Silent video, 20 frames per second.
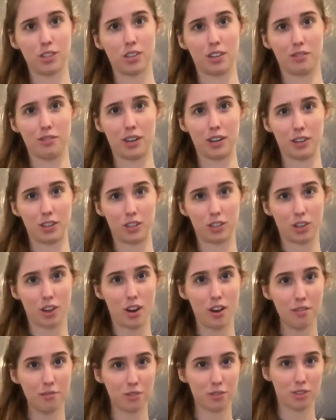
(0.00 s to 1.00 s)
They're very
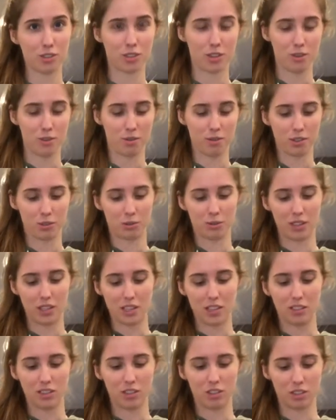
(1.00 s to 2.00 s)
soft, so it's really
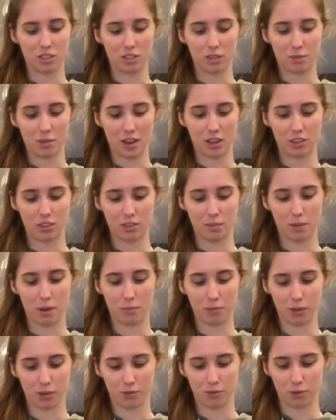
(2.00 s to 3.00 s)
easy just to mash them up
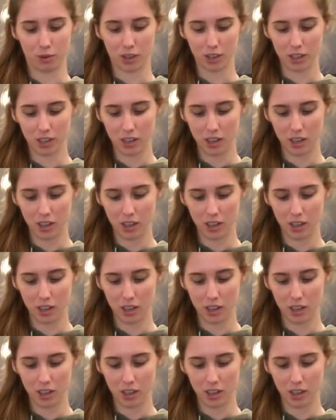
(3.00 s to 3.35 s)
with a fork.